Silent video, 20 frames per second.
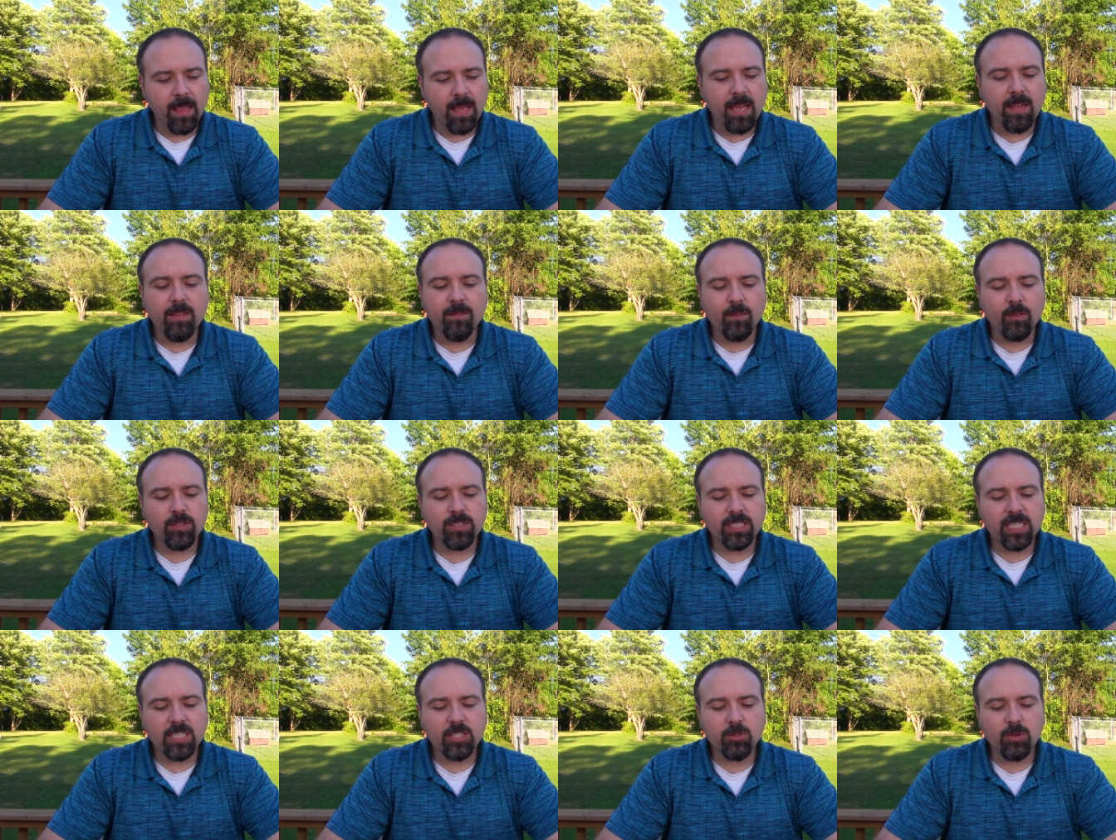In the
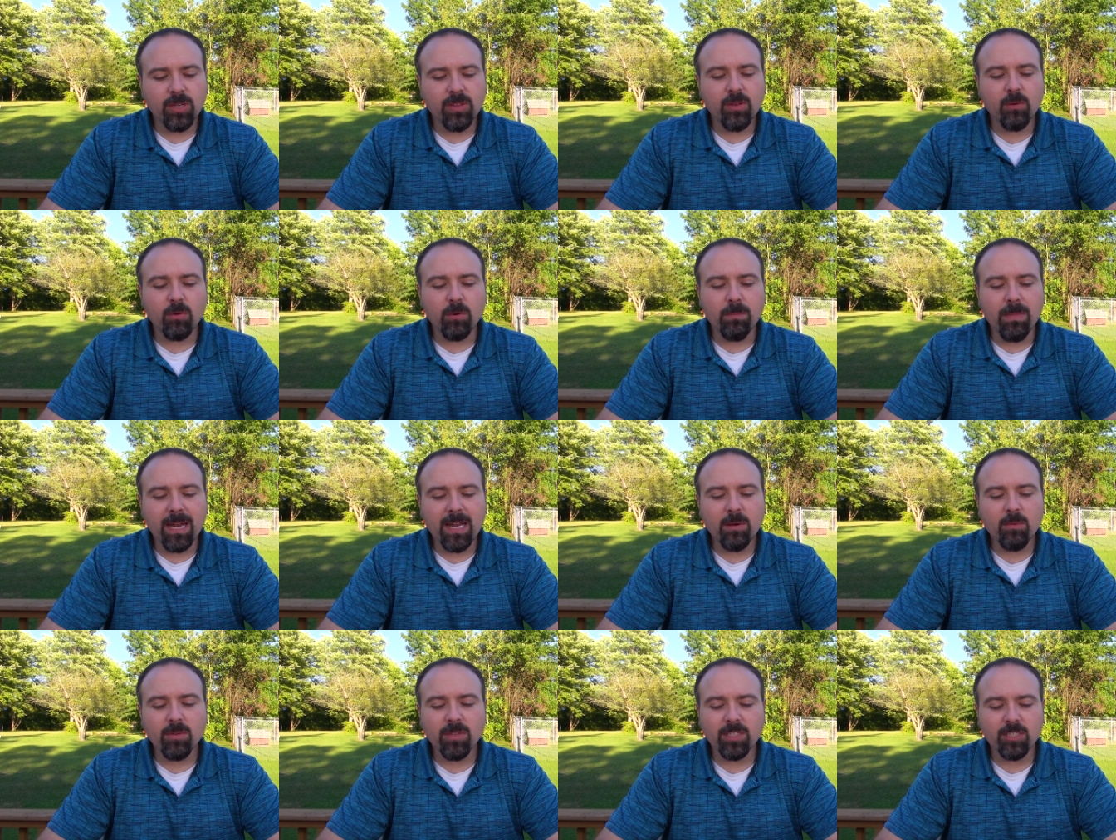first century, there were
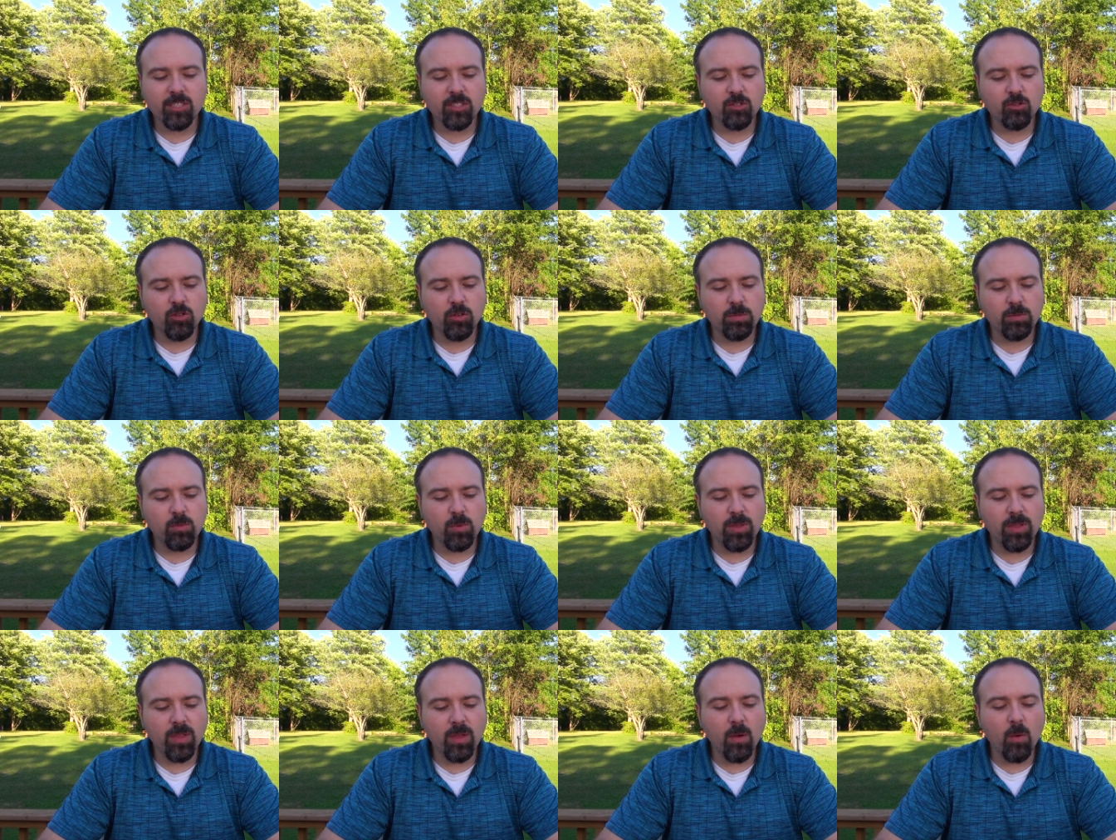many religious groups
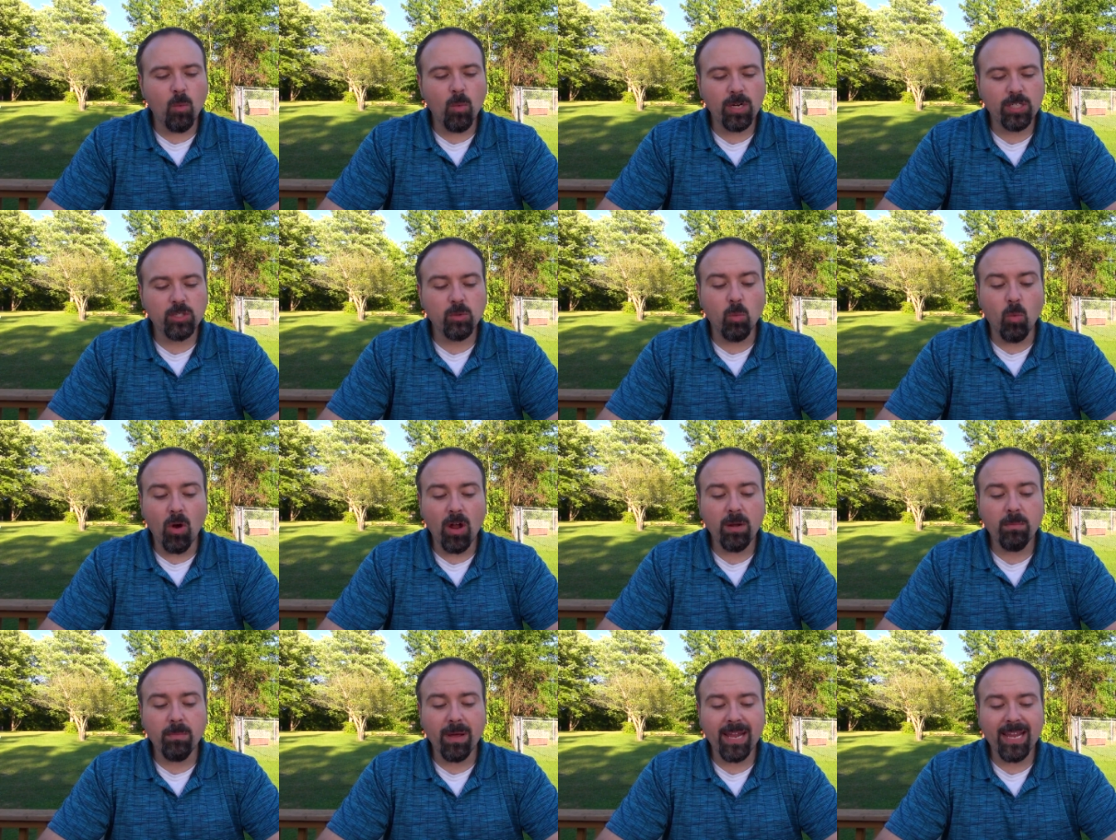with which
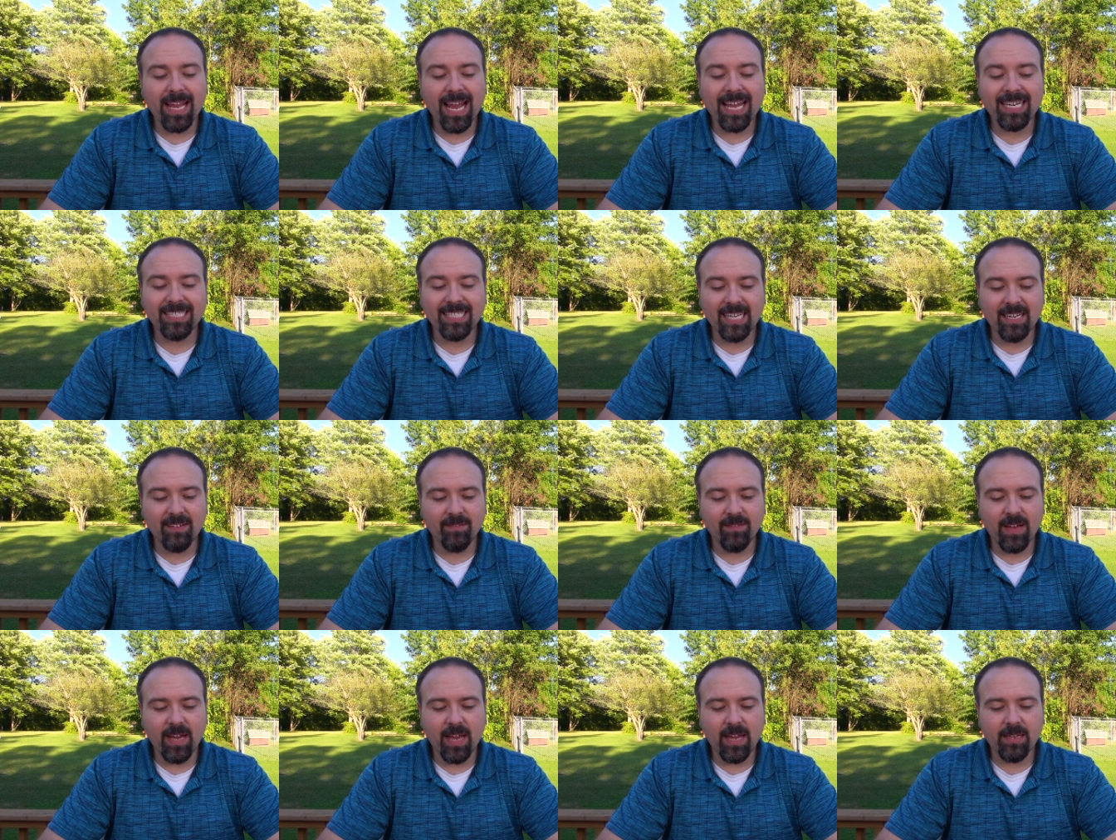one might
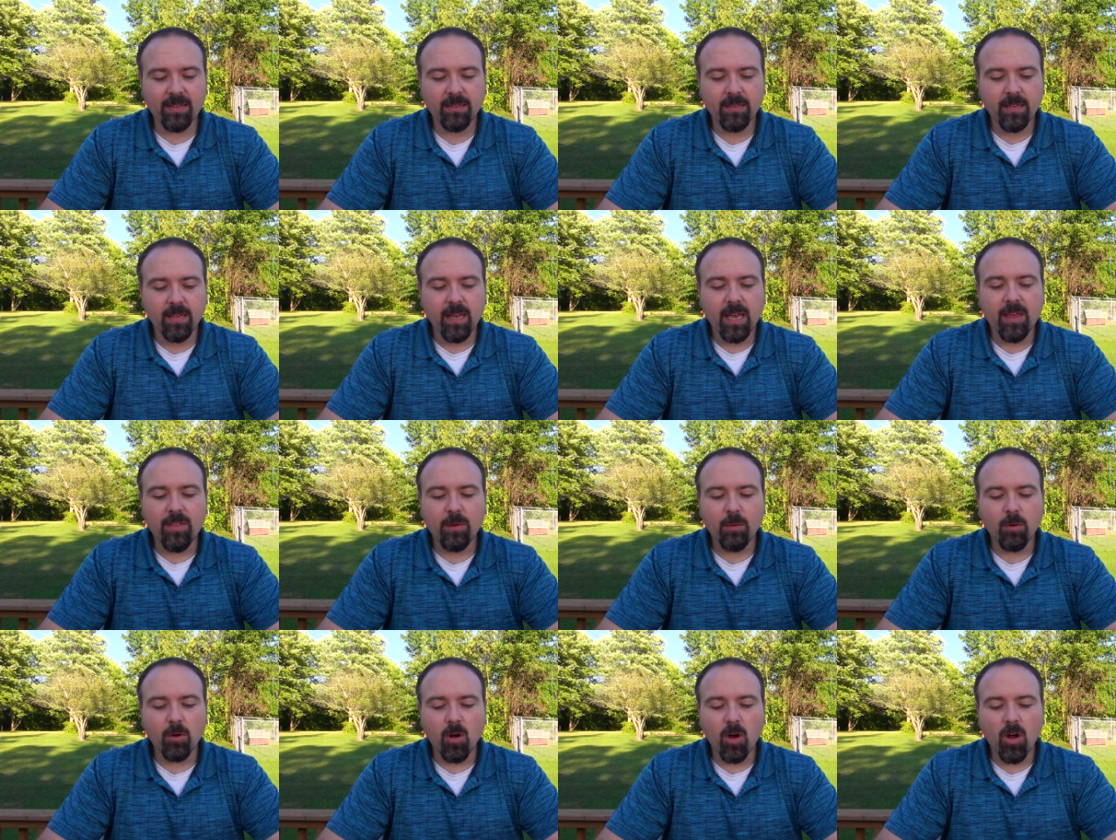identify, and they
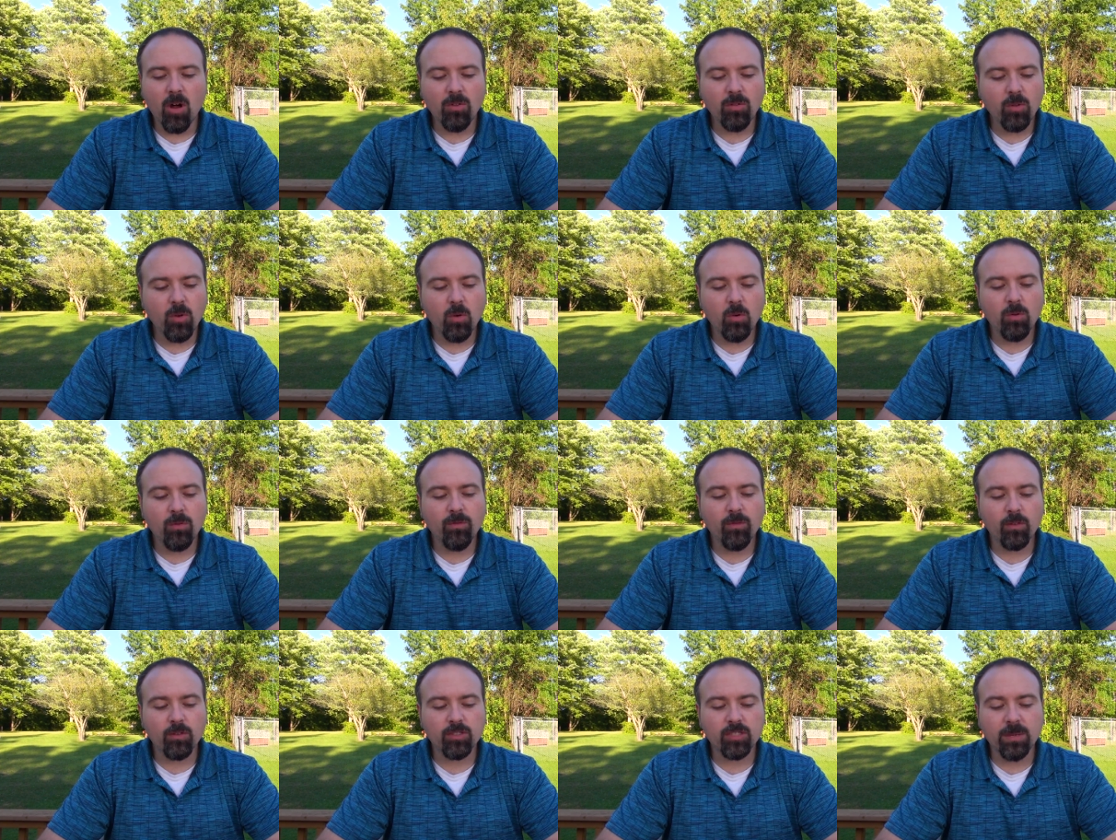were all known
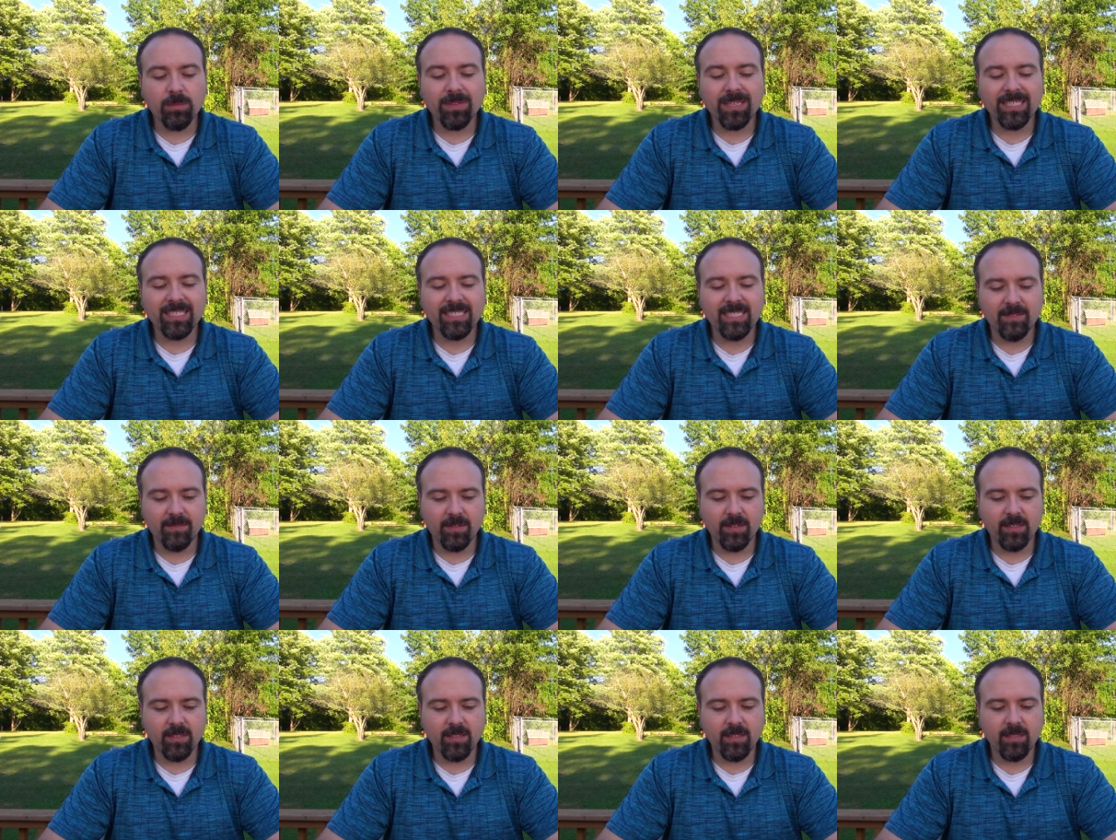for something
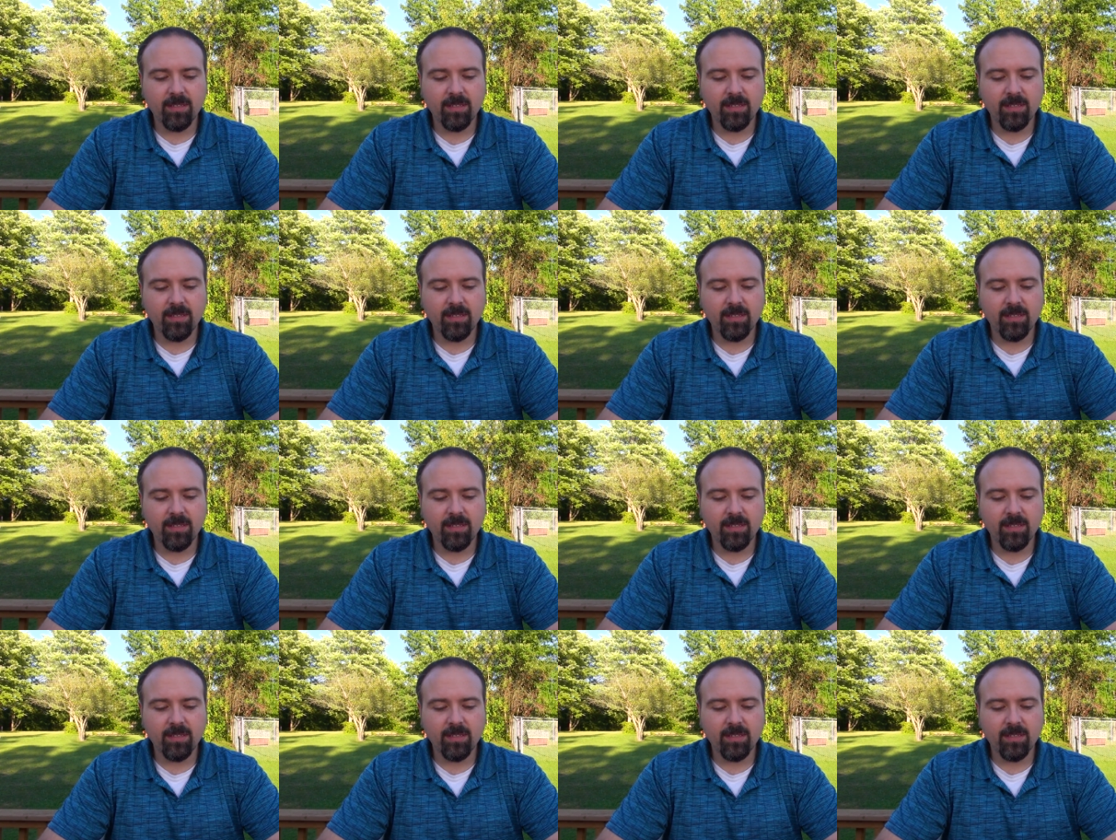different.